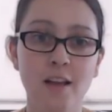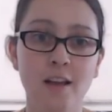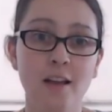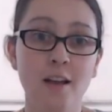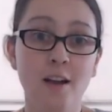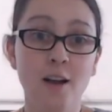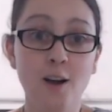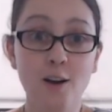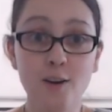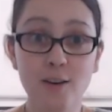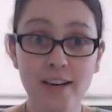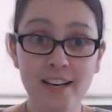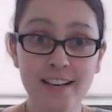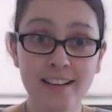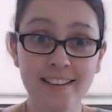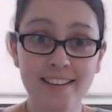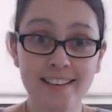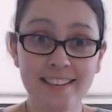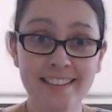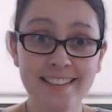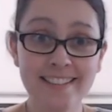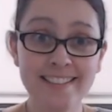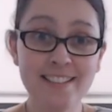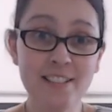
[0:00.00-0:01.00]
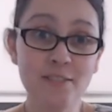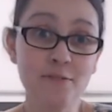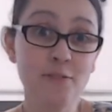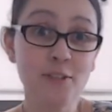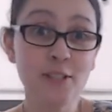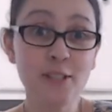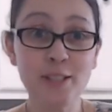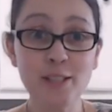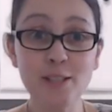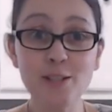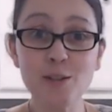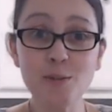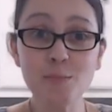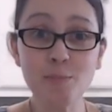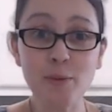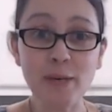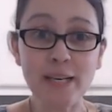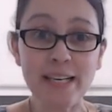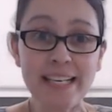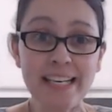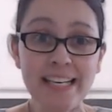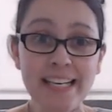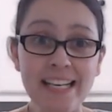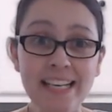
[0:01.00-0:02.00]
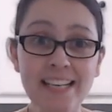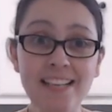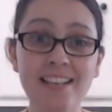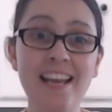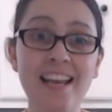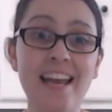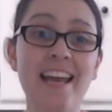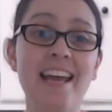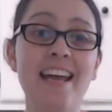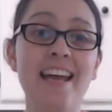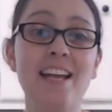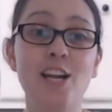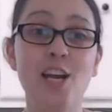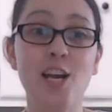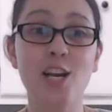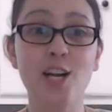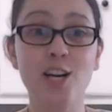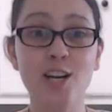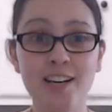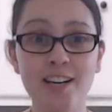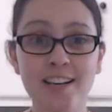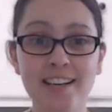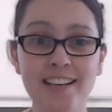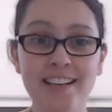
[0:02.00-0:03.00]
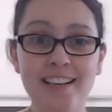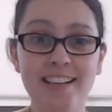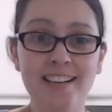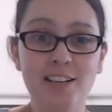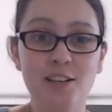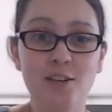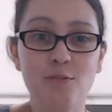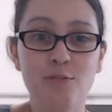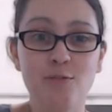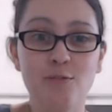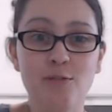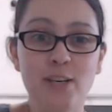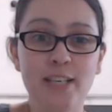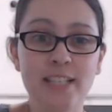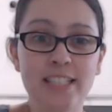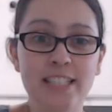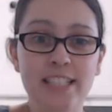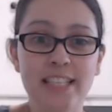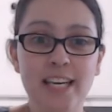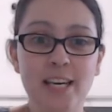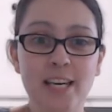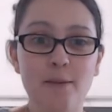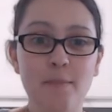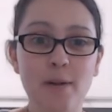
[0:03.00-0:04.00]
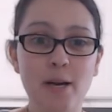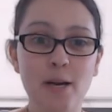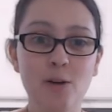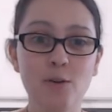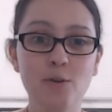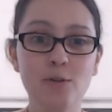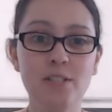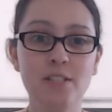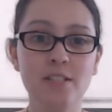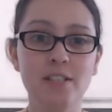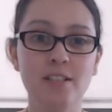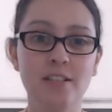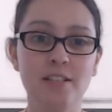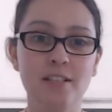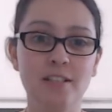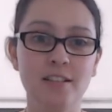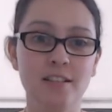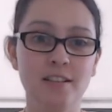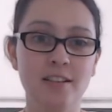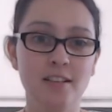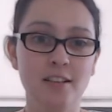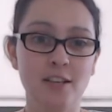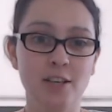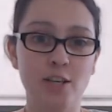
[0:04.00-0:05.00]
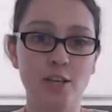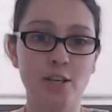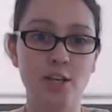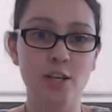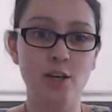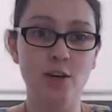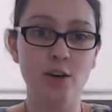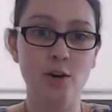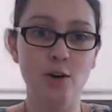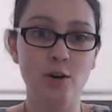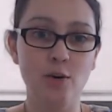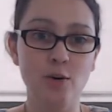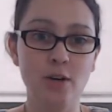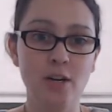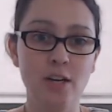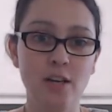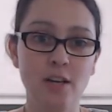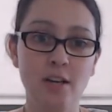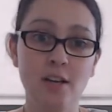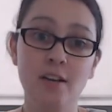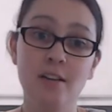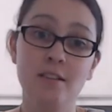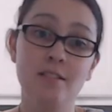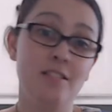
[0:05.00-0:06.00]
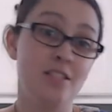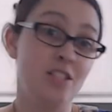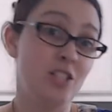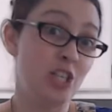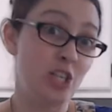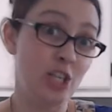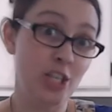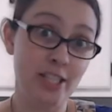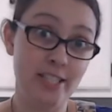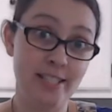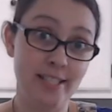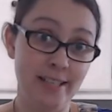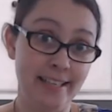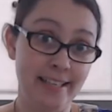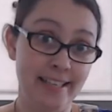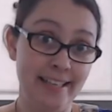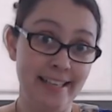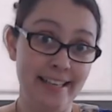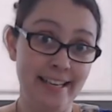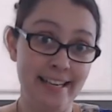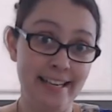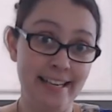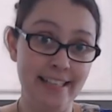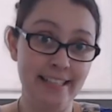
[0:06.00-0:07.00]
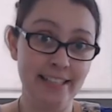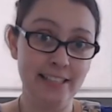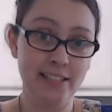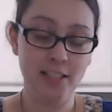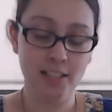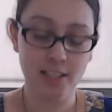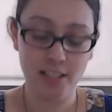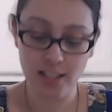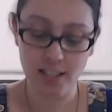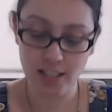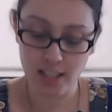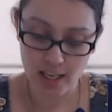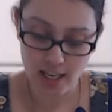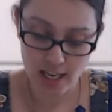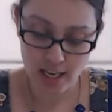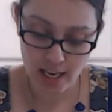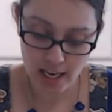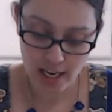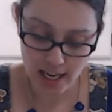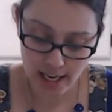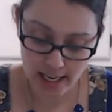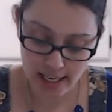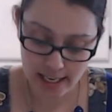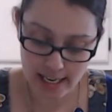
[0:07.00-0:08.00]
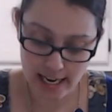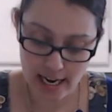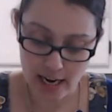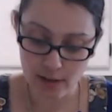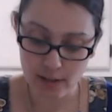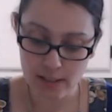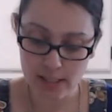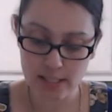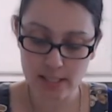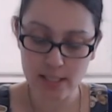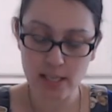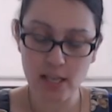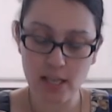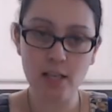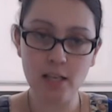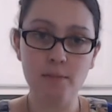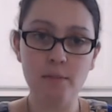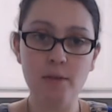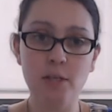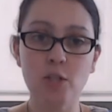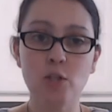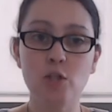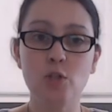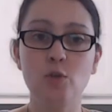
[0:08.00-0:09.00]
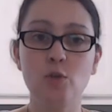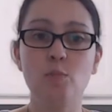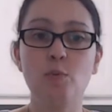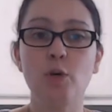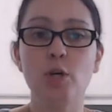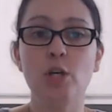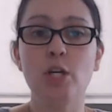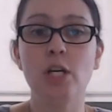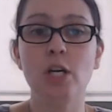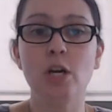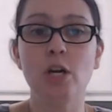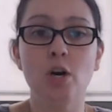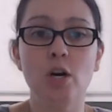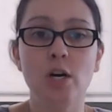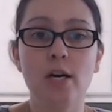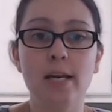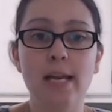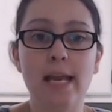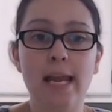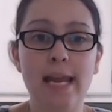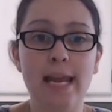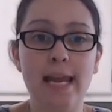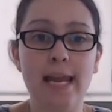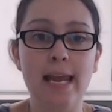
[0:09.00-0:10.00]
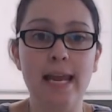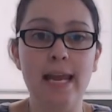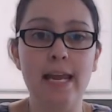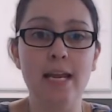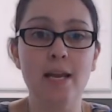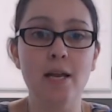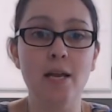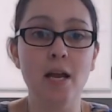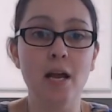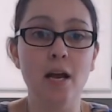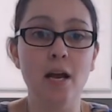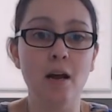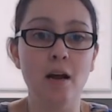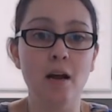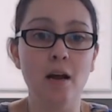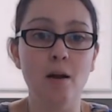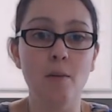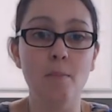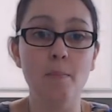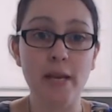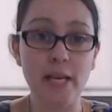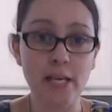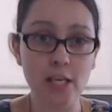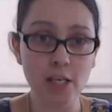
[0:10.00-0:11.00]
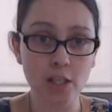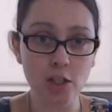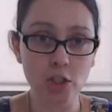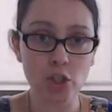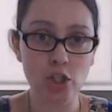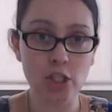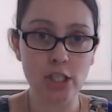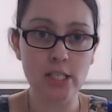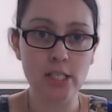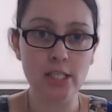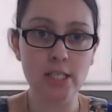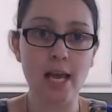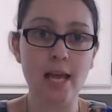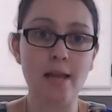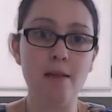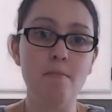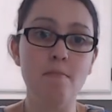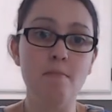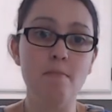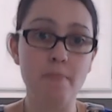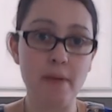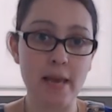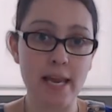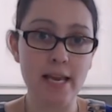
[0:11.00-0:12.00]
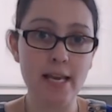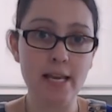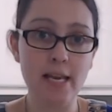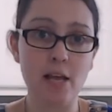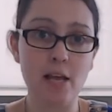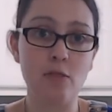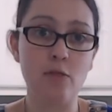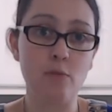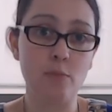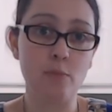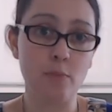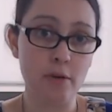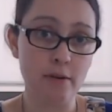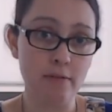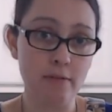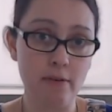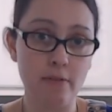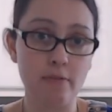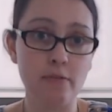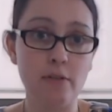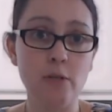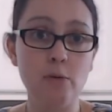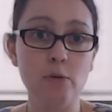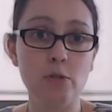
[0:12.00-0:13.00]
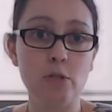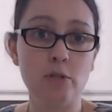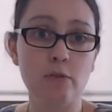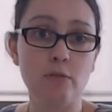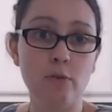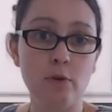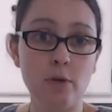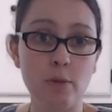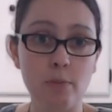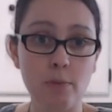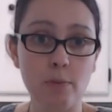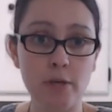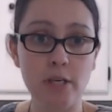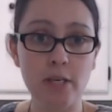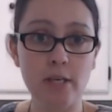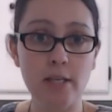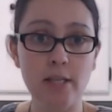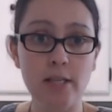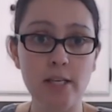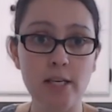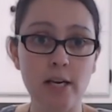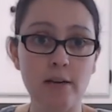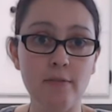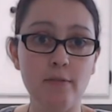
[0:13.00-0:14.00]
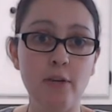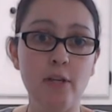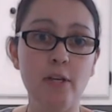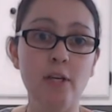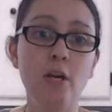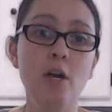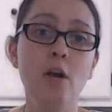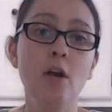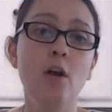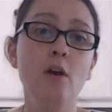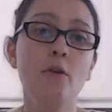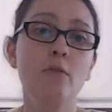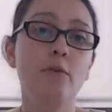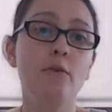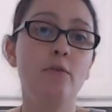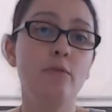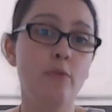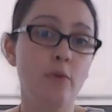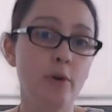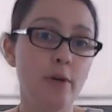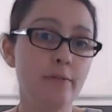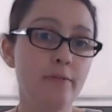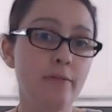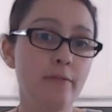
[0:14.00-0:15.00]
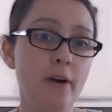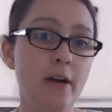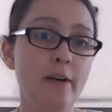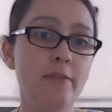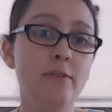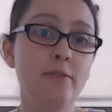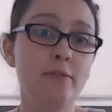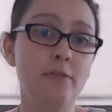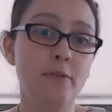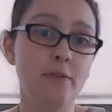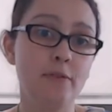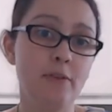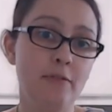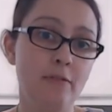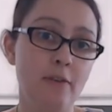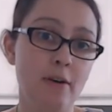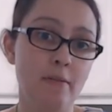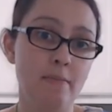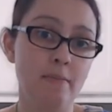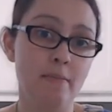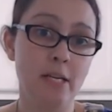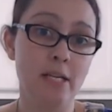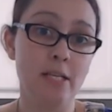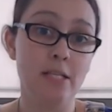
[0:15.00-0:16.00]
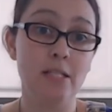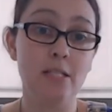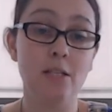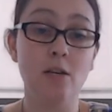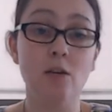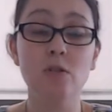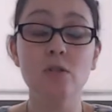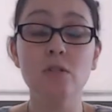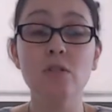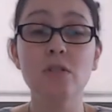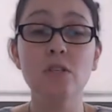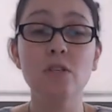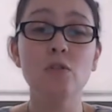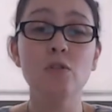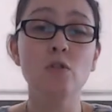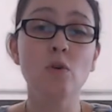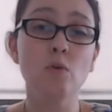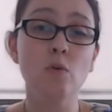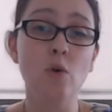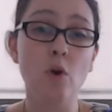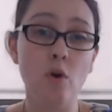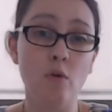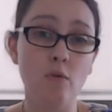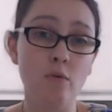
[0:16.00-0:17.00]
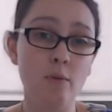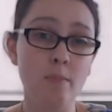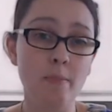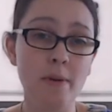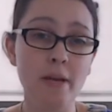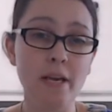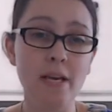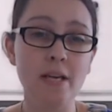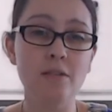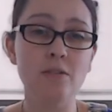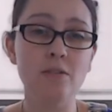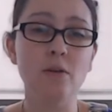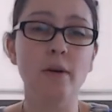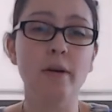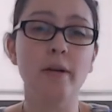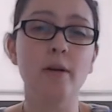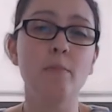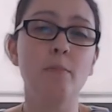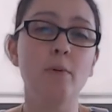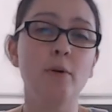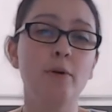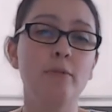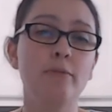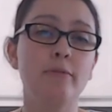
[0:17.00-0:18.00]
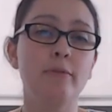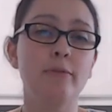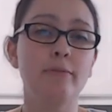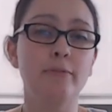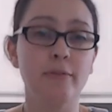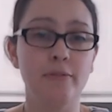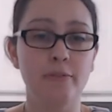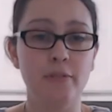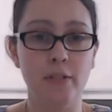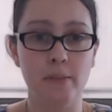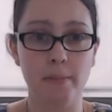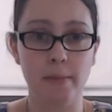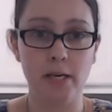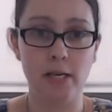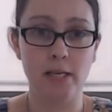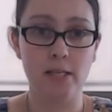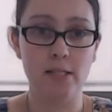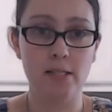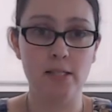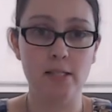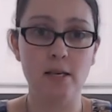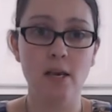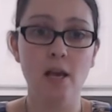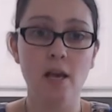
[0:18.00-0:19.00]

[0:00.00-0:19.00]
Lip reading: Alright guys, I figured out the braiding and I got it. It finally came out. There you go. It's as good as I'm going to get it. And now it's telling me to put it on a baking sheet and bake at 350, which I've already preheated the oven, for 45 to 55 minutes. It also says don't overbake, so I'm going to put it for 50 minutes.